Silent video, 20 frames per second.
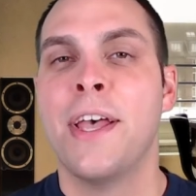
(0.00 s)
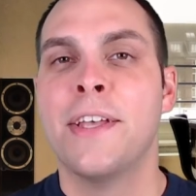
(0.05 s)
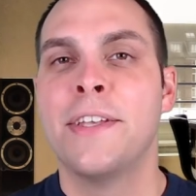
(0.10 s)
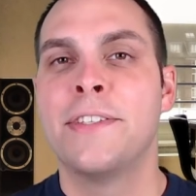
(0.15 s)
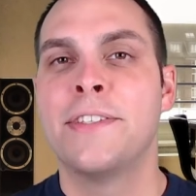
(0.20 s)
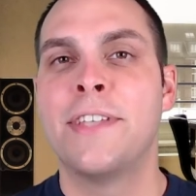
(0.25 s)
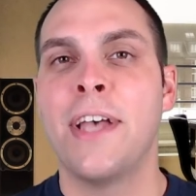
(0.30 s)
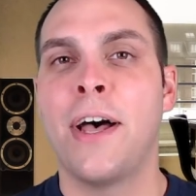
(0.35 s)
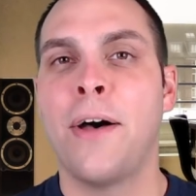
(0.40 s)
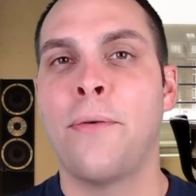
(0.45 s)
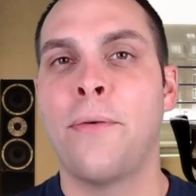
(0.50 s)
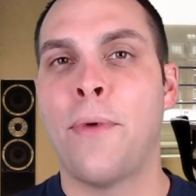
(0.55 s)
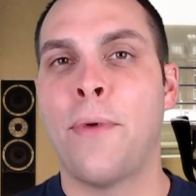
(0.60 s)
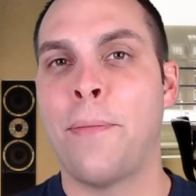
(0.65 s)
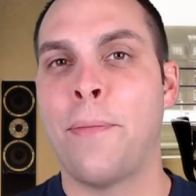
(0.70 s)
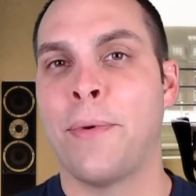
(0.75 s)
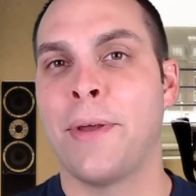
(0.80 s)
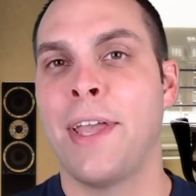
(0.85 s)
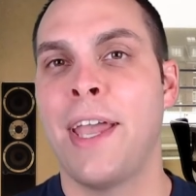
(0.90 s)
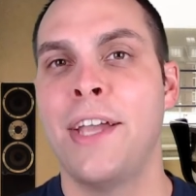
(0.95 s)
cell
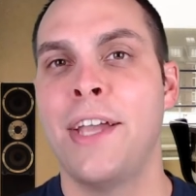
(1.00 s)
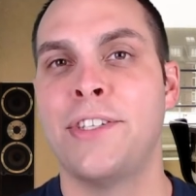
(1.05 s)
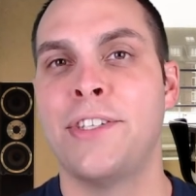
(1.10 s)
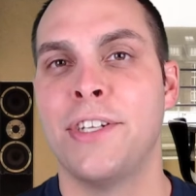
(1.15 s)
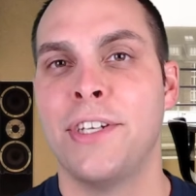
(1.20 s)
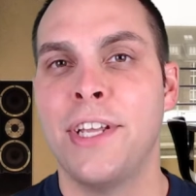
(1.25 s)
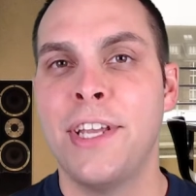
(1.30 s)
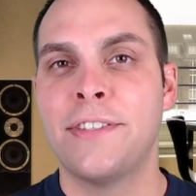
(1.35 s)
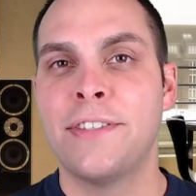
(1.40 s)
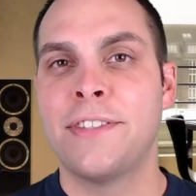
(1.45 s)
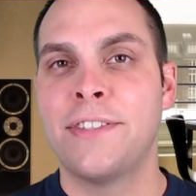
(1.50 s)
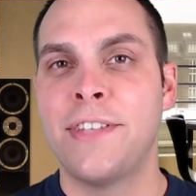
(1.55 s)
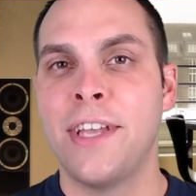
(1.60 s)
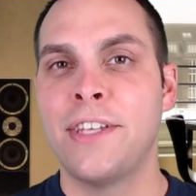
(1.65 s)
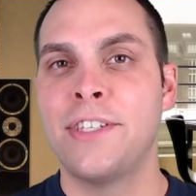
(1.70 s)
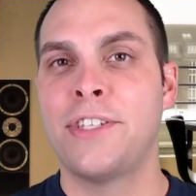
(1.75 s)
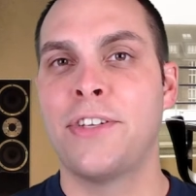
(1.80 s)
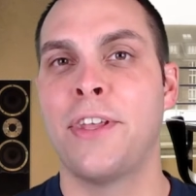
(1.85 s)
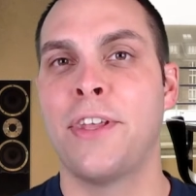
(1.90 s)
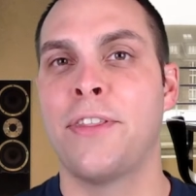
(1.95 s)
replication is
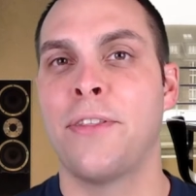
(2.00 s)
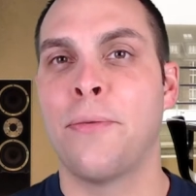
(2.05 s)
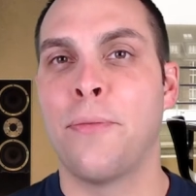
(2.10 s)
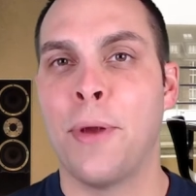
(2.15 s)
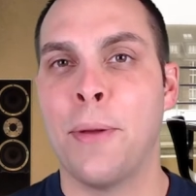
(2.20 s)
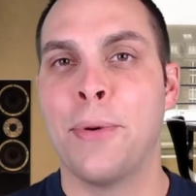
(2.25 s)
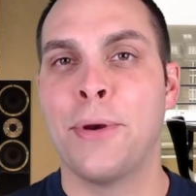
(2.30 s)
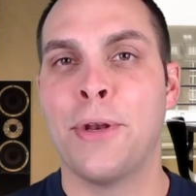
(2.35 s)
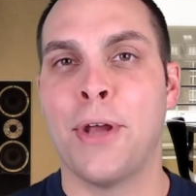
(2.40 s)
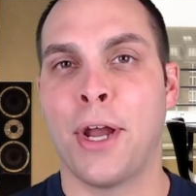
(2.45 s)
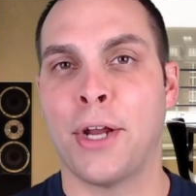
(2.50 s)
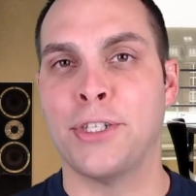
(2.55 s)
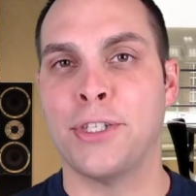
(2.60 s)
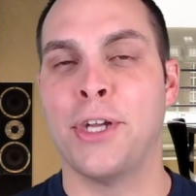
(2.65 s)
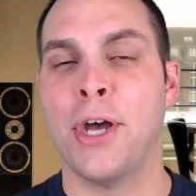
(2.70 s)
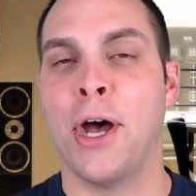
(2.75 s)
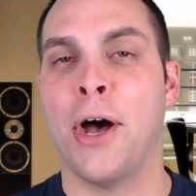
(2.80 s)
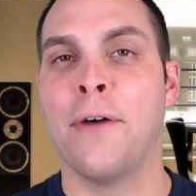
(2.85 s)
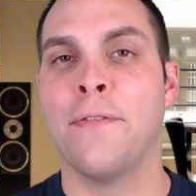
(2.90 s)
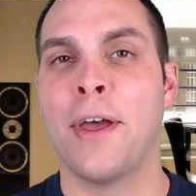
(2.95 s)
essentially the
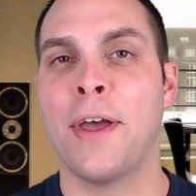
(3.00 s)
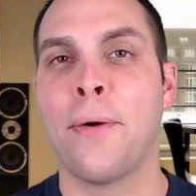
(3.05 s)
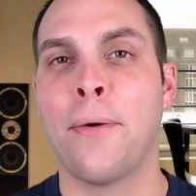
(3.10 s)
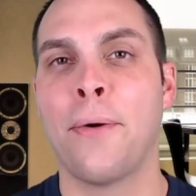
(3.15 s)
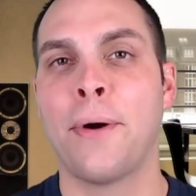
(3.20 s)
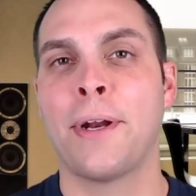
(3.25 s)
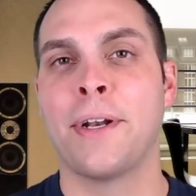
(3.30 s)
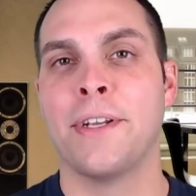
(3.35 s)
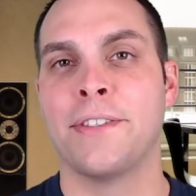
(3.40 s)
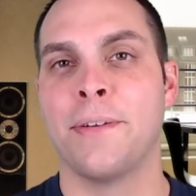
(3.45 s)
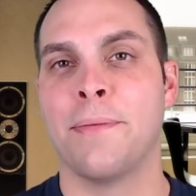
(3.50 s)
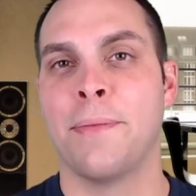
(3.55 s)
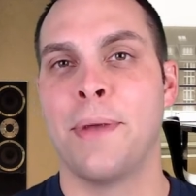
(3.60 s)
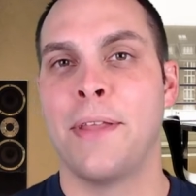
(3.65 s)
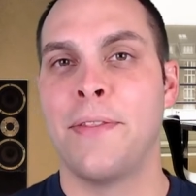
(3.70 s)
reproduction of that organism,